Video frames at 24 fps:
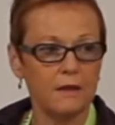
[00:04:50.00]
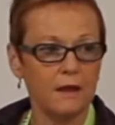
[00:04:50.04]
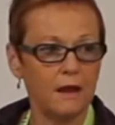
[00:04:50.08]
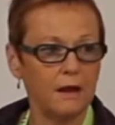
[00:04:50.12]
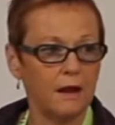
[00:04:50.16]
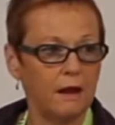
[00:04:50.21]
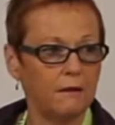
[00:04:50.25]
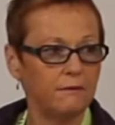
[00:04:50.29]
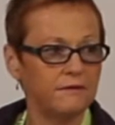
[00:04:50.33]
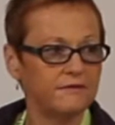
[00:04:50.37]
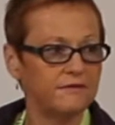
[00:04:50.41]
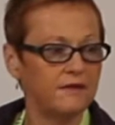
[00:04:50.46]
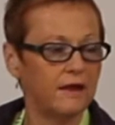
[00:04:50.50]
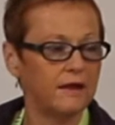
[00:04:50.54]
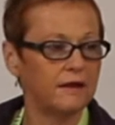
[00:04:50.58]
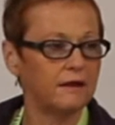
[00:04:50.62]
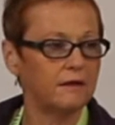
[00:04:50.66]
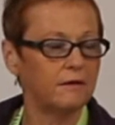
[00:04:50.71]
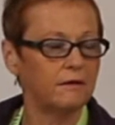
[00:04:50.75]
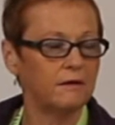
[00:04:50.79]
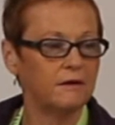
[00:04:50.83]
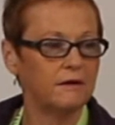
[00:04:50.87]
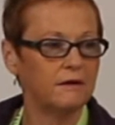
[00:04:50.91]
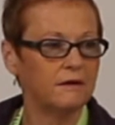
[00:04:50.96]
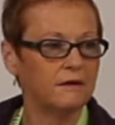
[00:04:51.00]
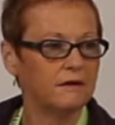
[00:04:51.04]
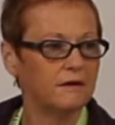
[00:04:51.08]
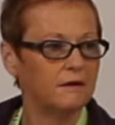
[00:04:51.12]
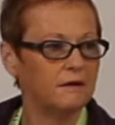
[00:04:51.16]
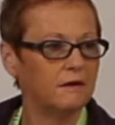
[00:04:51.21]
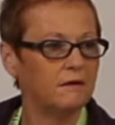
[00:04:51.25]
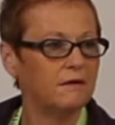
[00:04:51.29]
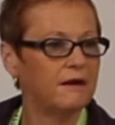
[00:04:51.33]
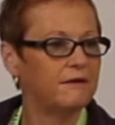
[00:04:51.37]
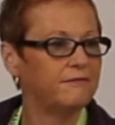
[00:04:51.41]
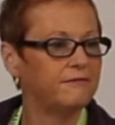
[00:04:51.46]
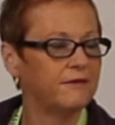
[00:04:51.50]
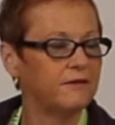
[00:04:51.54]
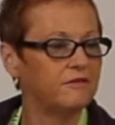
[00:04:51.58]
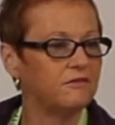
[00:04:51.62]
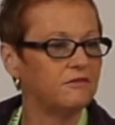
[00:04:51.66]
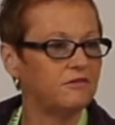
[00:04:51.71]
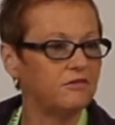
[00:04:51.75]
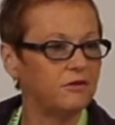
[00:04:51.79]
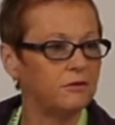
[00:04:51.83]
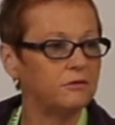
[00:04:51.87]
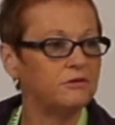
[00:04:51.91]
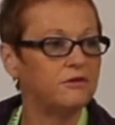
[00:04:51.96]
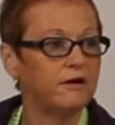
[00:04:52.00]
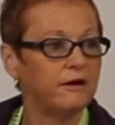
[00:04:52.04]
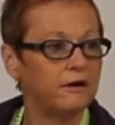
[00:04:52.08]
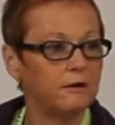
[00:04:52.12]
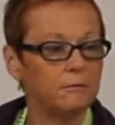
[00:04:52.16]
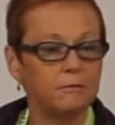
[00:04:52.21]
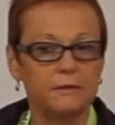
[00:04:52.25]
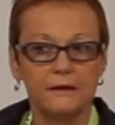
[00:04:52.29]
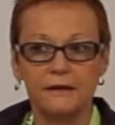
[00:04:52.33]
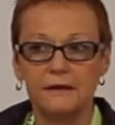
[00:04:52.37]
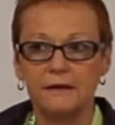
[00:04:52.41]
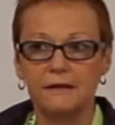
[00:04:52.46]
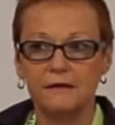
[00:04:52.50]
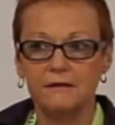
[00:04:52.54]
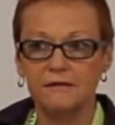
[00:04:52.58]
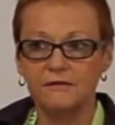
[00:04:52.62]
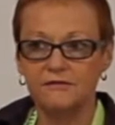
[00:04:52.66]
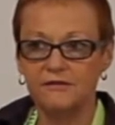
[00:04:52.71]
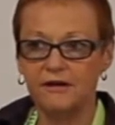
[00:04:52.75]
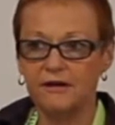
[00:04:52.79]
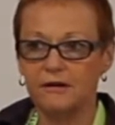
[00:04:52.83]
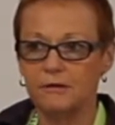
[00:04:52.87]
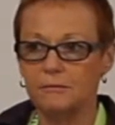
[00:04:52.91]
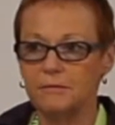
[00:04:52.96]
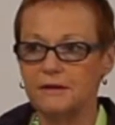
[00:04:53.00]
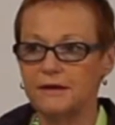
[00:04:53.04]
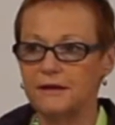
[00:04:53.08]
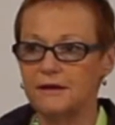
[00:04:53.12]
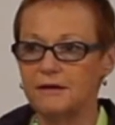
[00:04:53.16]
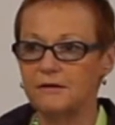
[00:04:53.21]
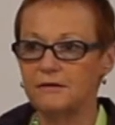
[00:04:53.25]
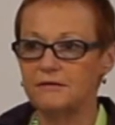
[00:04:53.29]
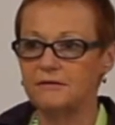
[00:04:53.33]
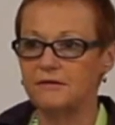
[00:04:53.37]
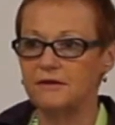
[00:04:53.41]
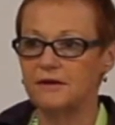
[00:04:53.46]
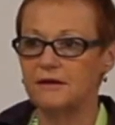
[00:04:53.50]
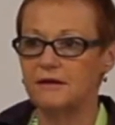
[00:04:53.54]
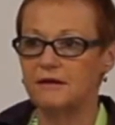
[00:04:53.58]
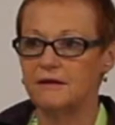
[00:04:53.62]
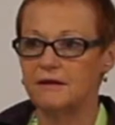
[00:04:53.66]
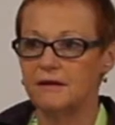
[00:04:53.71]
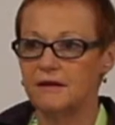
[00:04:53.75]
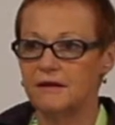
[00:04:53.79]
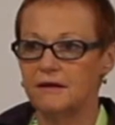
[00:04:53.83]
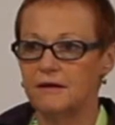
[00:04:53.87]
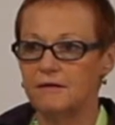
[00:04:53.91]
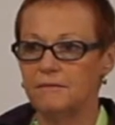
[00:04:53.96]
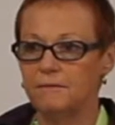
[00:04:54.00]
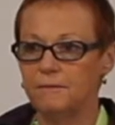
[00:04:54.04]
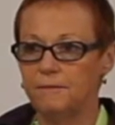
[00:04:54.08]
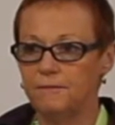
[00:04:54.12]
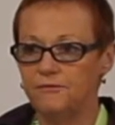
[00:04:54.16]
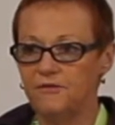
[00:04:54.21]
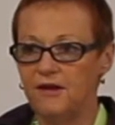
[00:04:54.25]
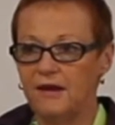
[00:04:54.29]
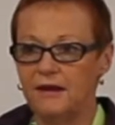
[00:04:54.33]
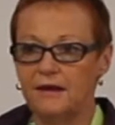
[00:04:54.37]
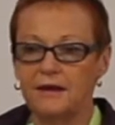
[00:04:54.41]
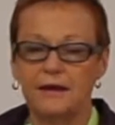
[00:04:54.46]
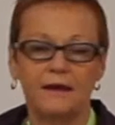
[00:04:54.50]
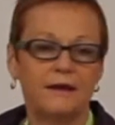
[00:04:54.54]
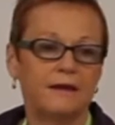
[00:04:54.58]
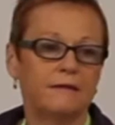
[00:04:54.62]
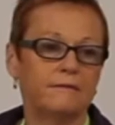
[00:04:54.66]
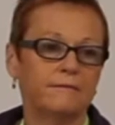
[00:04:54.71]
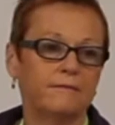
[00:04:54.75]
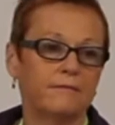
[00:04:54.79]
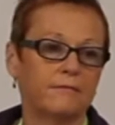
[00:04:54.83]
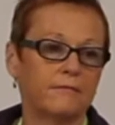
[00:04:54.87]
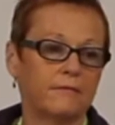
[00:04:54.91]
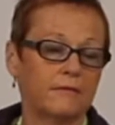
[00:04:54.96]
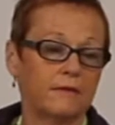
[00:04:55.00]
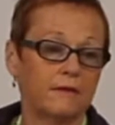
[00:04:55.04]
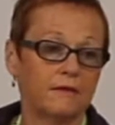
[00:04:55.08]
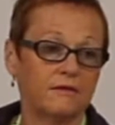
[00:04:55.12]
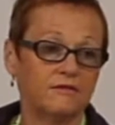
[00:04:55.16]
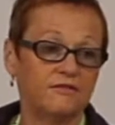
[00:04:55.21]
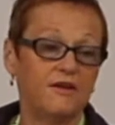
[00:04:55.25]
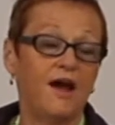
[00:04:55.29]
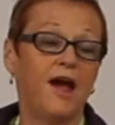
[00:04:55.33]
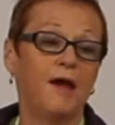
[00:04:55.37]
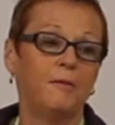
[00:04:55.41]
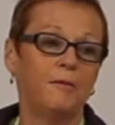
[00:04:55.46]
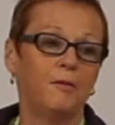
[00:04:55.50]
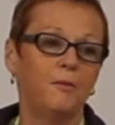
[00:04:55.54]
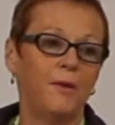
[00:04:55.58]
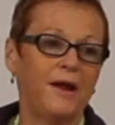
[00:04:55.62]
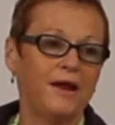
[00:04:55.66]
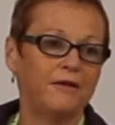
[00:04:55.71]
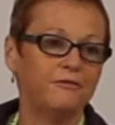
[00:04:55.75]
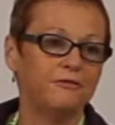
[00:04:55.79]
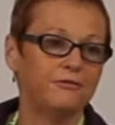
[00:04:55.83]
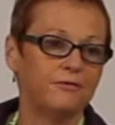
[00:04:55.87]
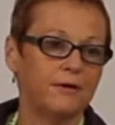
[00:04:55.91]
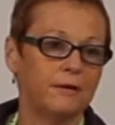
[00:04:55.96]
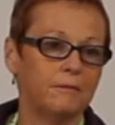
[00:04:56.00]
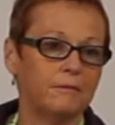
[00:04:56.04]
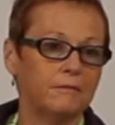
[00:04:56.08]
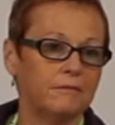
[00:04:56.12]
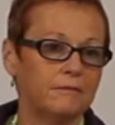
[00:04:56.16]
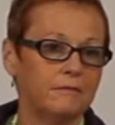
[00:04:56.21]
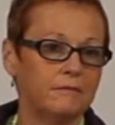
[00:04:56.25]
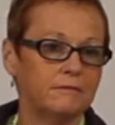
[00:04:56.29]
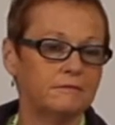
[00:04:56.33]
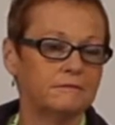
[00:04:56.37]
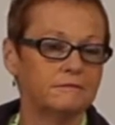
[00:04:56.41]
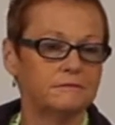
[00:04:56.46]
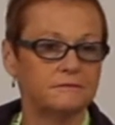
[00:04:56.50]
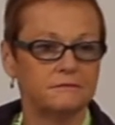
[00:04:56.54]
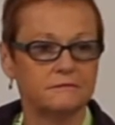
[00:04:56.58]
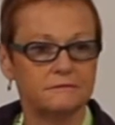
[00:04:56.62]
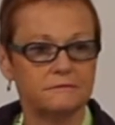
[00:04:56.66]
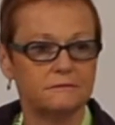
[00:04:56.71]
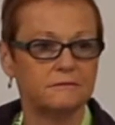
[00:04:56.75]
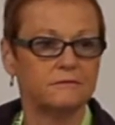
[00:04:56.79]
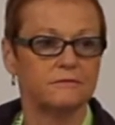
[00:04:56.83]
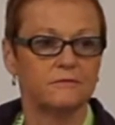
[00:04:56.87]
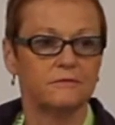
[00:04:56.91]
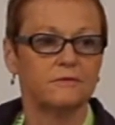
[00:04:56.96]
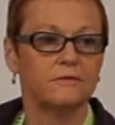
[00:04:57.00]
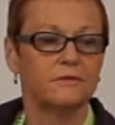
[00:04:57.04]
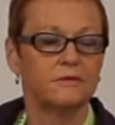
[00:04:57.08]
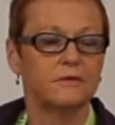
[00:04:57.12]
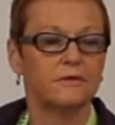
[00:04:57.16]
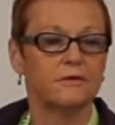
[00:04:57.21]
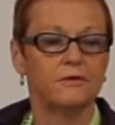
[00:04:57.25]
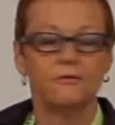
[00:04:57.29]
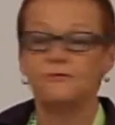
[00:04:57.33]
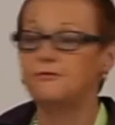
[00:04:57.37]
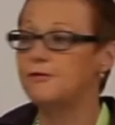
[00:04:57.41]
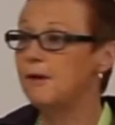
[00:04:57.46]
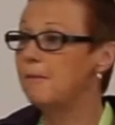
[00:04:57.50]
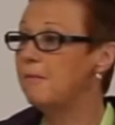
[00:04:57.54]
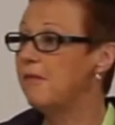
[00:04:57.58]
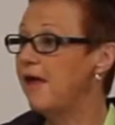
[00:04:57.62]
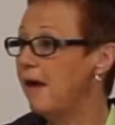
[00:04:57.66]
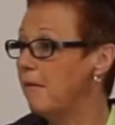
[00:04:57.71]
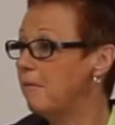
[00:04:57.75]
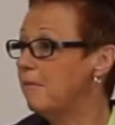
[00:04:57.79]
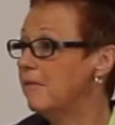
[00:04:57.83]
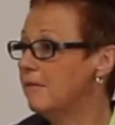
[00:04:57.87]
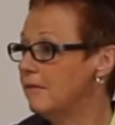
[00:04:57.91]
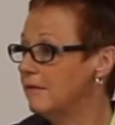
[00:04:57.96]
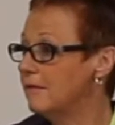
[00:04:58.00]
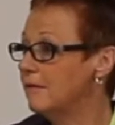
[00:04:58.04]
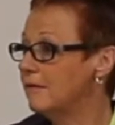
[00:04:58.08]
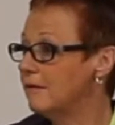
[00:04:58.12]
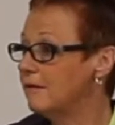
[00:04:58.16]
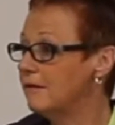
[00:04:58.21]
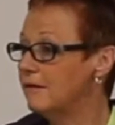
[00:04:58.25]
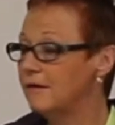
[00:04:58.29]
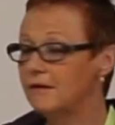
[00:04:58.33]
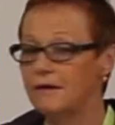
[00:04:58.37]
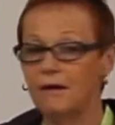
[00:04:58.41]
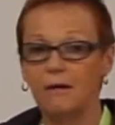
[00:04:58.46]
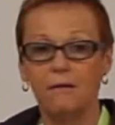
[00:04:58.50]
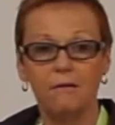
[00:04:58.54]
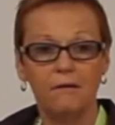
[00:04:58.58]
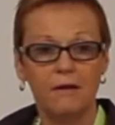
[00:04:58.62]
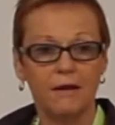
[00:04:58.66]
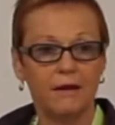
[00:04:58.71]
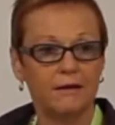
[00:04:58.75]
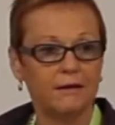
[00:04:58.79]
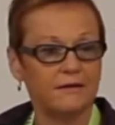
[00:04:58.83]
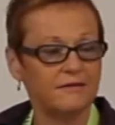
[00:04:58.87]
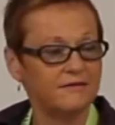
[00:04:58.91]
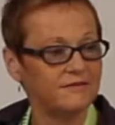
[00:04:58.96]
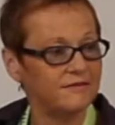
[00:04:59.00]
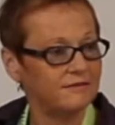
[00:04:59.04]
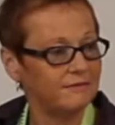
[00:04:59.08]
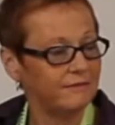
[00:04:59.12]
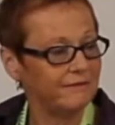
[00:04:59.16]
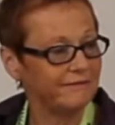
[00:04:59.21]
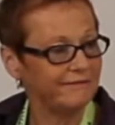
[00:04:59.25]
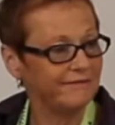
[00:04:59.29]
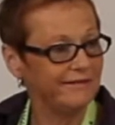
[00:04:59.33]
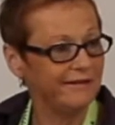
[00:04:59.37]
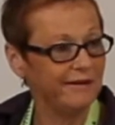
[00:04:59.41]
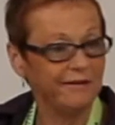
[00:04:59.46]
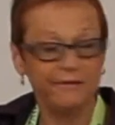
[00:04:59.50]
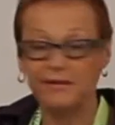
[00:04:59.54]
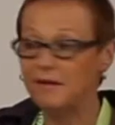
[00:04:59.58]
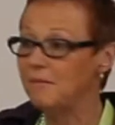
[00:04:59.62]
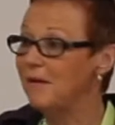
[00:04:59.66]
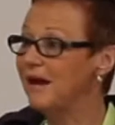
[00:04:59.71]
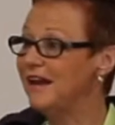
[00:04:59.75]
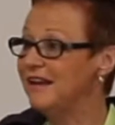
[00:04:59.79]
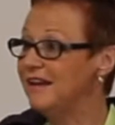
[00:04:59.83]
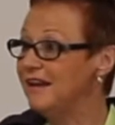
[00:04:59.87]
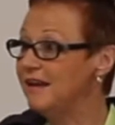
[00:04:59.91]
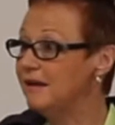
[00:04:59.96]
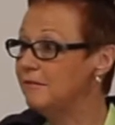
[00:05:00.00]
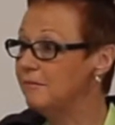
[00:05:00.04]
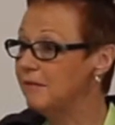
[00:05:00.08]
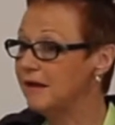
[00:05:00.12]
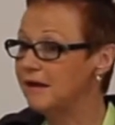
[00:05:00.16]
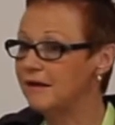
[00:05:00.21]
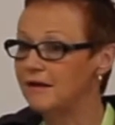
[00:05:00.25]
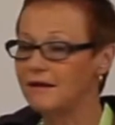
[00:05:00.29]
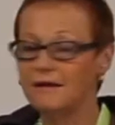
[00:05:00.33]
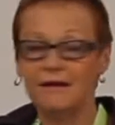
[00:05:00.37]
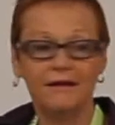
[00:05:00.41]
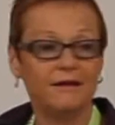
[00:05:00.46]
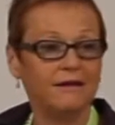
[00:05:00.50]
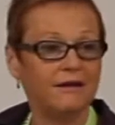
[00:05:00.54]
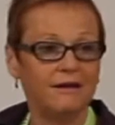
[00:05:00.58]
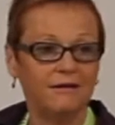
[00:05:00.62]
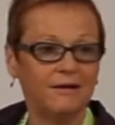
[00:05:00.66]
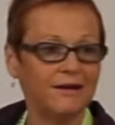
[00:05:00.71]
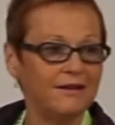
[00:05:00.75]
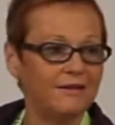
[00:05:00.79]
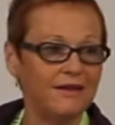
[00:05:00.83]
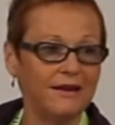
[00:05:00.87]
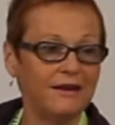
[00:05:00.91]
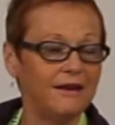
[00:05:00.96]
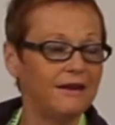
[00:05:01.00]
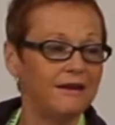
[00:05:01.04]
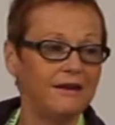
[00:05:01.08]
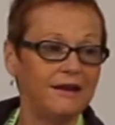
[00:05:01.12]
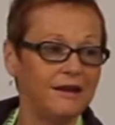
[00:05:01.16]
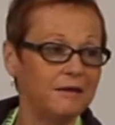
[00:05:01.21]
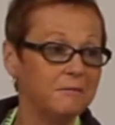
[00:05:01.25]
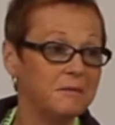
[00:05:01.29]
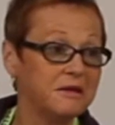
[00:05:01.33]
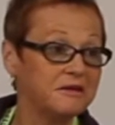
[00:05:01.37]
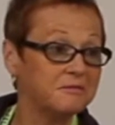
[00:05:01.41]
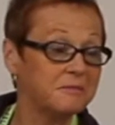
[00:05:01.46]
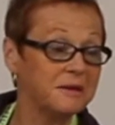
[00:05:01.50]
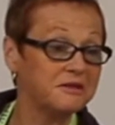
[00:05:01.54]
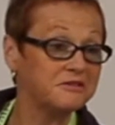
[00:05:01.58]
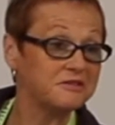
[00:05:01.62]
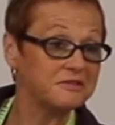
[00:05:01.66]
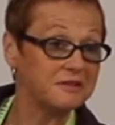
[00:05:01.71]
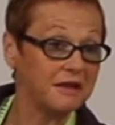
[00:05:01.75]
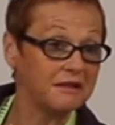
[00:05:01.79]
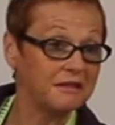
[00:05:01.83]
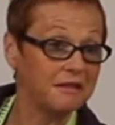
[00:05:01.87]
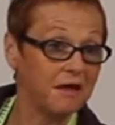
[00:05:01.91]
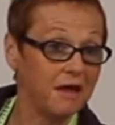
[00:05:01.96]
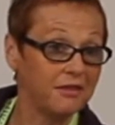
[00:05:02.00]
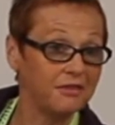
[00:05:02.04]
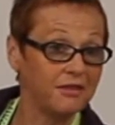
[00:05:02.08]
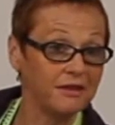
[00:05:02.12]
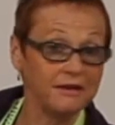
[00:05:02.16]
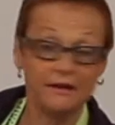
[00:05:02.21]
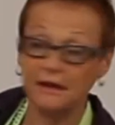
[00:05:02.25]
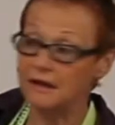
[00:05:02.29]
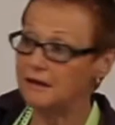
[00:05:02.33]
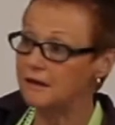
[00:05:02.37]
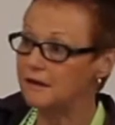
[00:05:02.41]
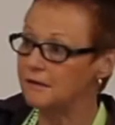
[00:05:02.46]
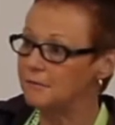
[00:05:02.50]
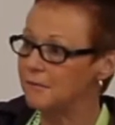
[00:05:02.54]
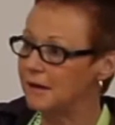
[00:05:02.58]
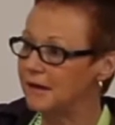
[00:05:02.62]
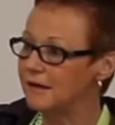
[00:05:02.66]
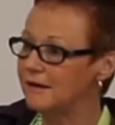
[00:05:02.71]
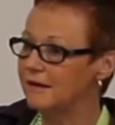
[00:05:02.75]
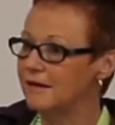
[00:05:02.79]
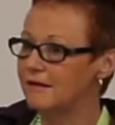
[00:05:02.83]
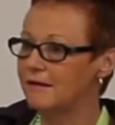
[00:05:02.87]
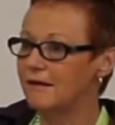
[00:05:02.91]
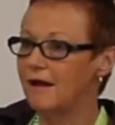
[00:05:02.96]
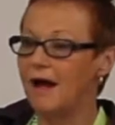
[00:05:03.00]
And I was like, oh, I felt so terribly, terribly guilty taking time away from them, you know, because, you know, they might need me. You know, they didn't need me as much as I thought they needed me.